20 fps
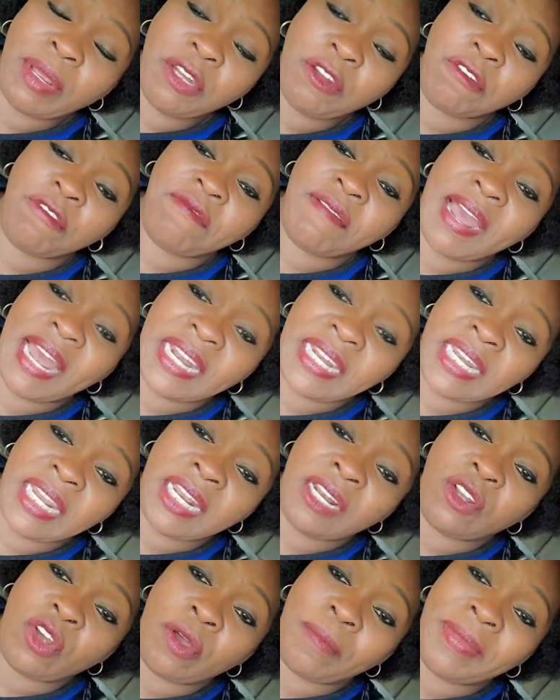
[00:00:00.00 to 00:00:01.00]
to
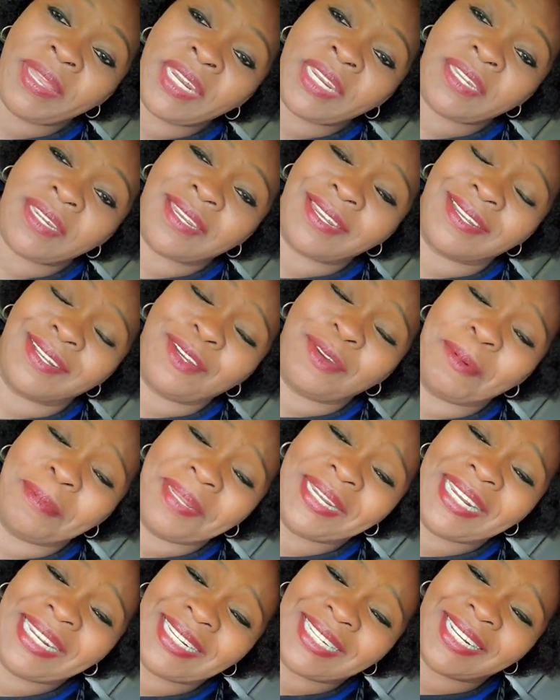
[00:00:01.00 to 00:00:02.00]
Fandale
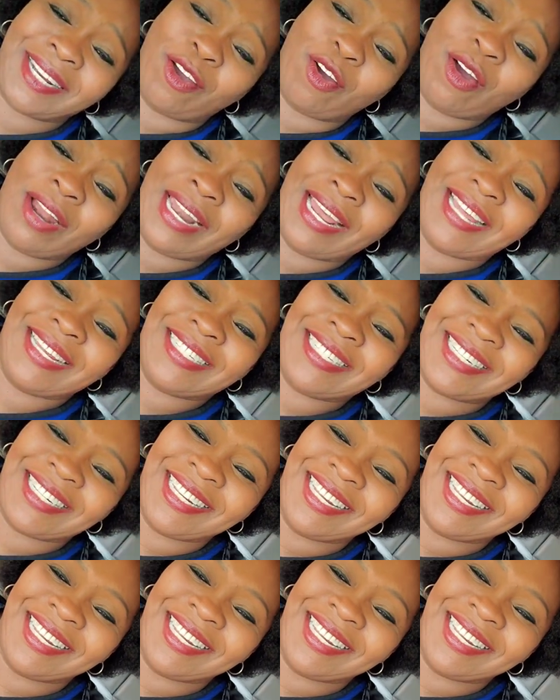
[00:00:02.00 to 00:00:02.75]
Community College,